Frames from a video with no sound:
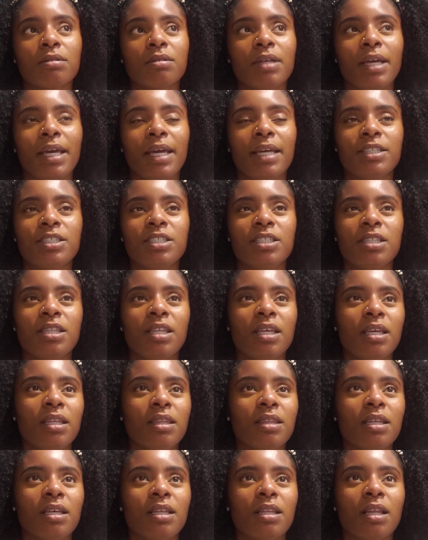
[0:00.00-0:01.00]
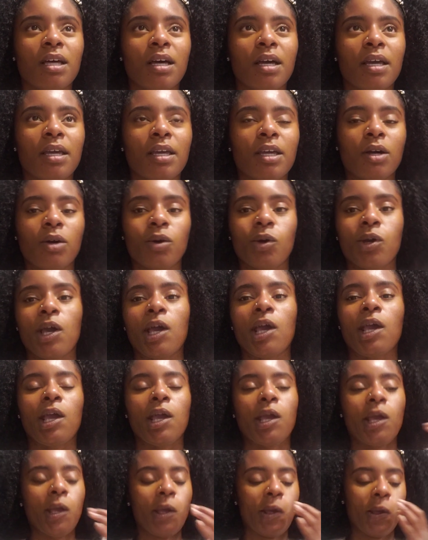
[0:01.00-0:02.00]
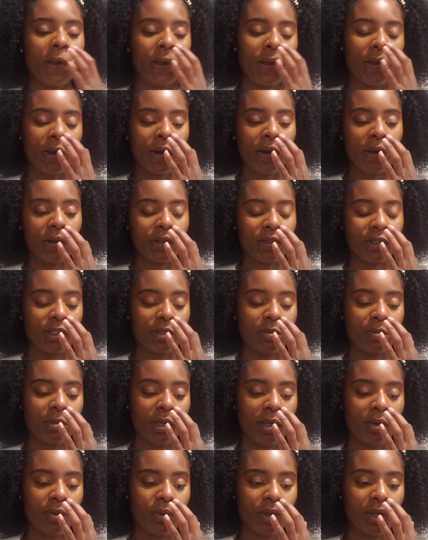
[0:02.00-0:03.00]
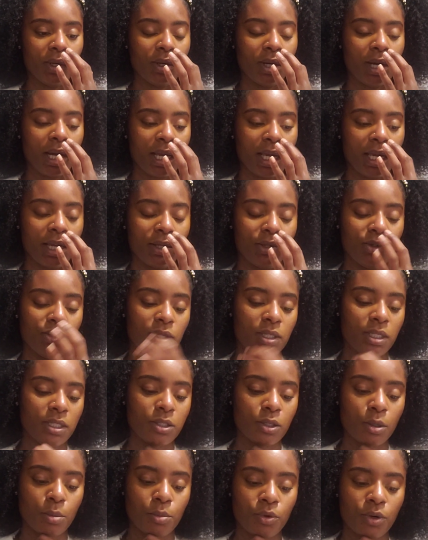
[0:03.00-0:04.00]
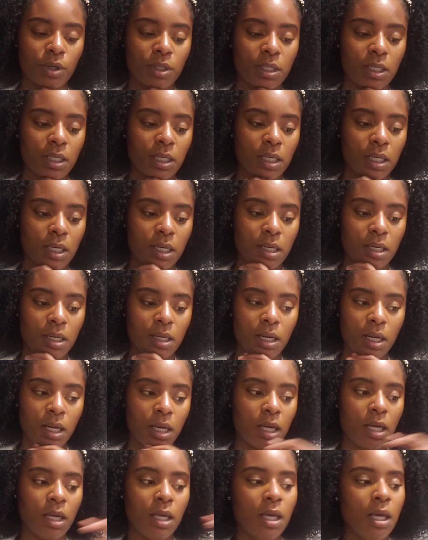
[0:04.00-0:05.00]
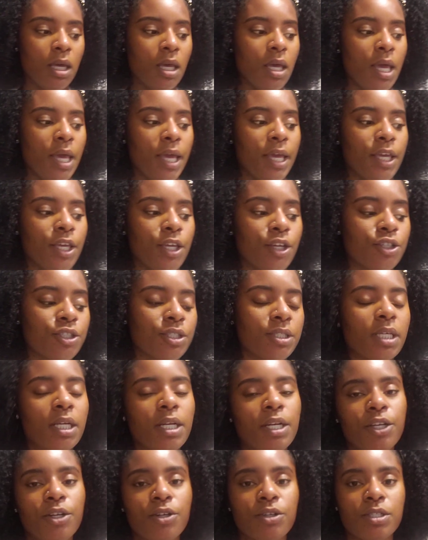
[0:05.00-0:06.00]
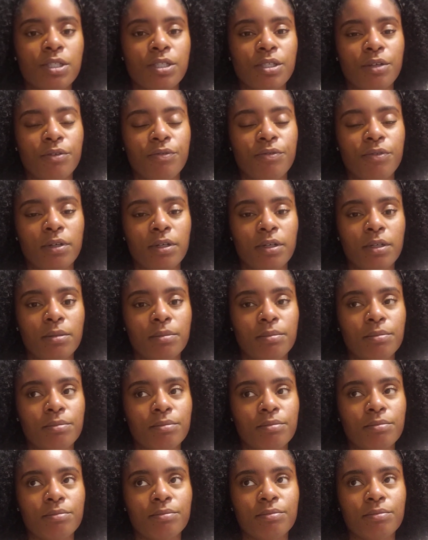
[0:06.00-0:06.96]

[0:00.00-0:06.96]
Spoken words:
and to think that like, okay, it's just me, well, I can't do this no more, da da da da, you're setting yourself up